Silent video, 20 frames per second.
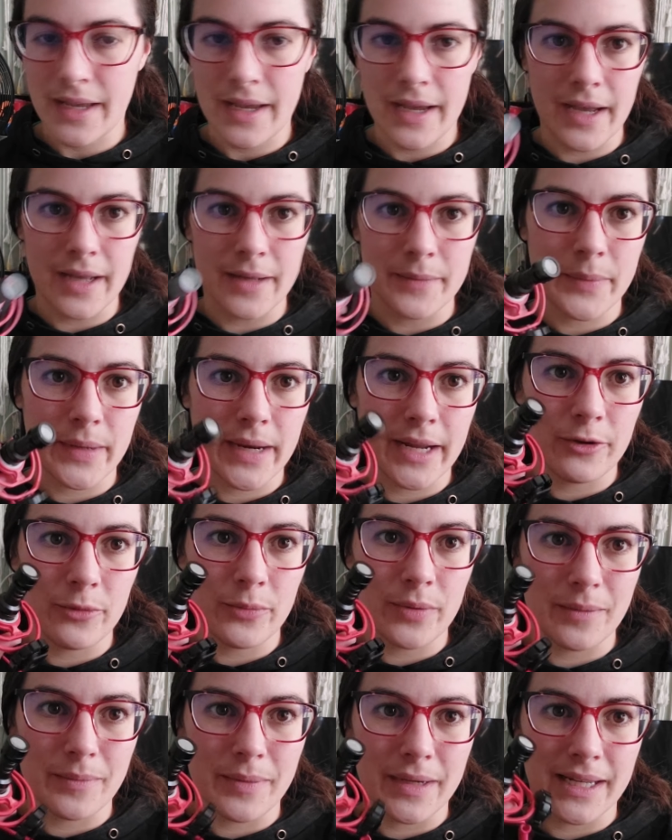Uh, but I
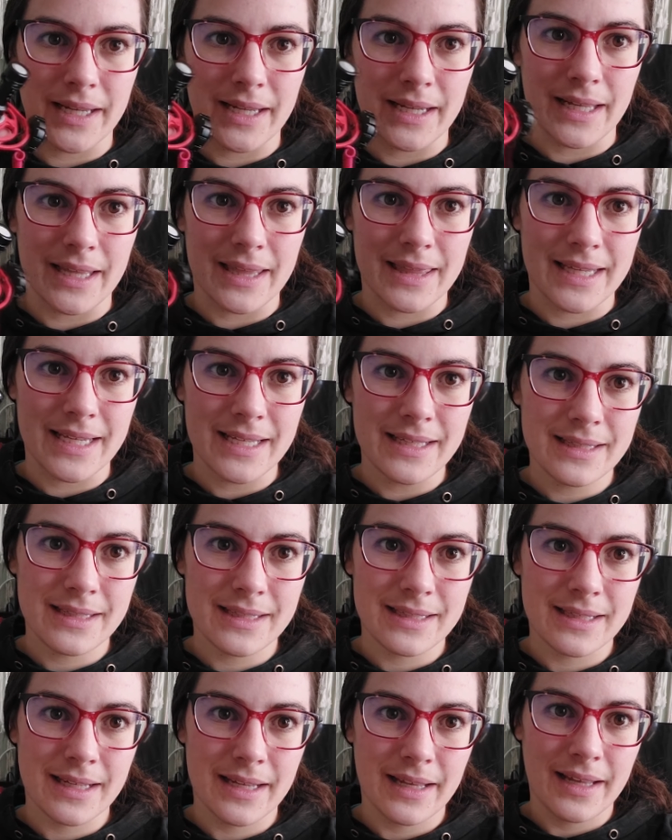will be bringing
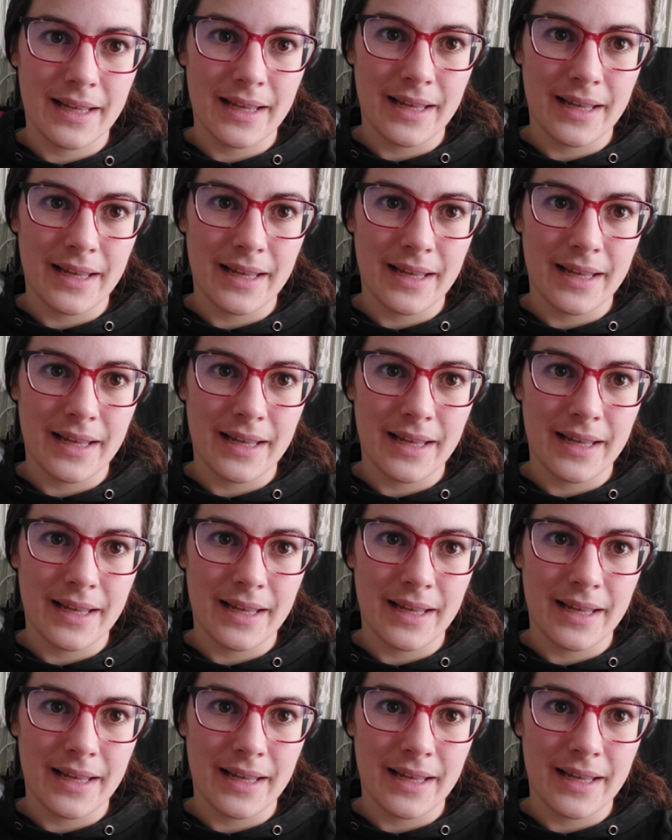this